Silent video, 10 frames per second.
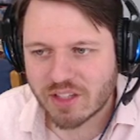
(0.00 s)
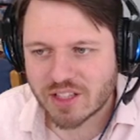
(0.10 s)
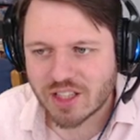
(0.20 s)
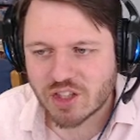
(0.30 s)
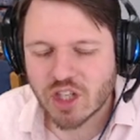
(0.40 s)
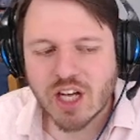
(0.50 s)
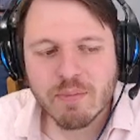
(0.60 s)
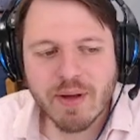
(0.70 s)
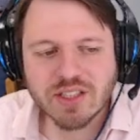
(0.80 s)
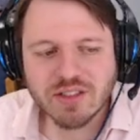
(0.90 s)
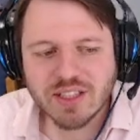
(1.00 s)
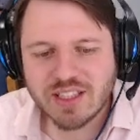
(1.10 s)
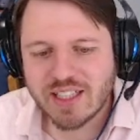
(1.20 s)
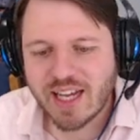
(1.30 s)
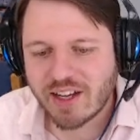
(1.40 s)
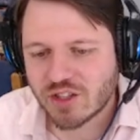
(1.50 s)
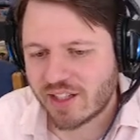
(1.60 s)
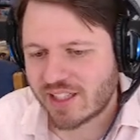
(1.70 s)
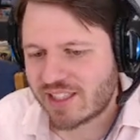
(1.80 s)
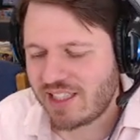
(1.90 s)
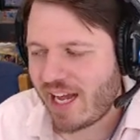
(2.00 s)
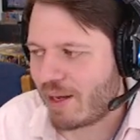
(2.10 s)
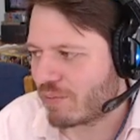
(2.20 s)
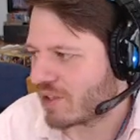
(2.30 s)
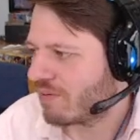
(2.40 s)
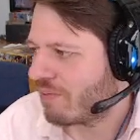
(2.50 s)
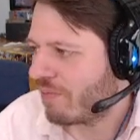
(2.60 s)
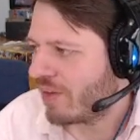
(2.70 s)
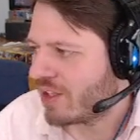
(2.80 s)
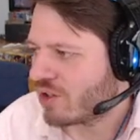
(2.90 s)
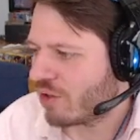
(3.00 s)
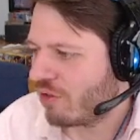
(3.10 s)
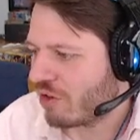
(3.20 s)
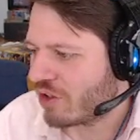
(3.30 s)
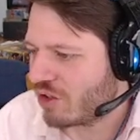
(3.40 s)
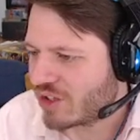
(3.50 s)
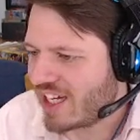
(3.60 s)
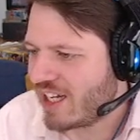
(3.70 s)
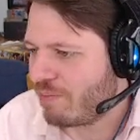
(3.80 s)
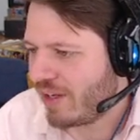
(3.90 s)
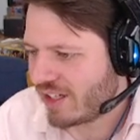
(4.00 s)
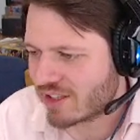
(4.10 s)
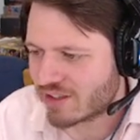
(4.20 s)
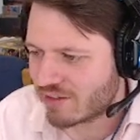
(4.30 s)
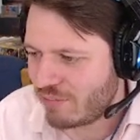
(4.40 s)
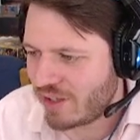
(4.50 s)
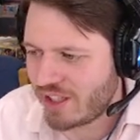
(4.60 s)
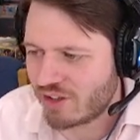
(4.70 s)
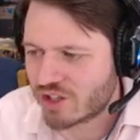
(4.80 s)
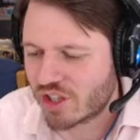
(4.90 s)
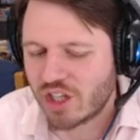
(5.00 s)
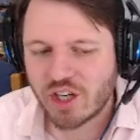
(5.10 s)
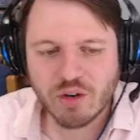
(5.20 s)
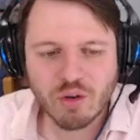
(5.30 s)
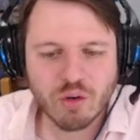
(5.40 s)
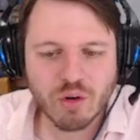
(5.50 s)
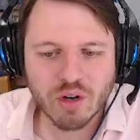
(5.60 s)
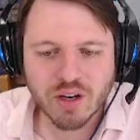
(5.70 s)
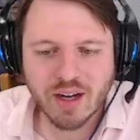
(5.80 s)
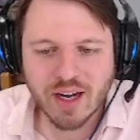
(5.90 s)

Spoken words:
to teach. Basically, decals are like stamps. So if you ever used Kid Pix many years ago, or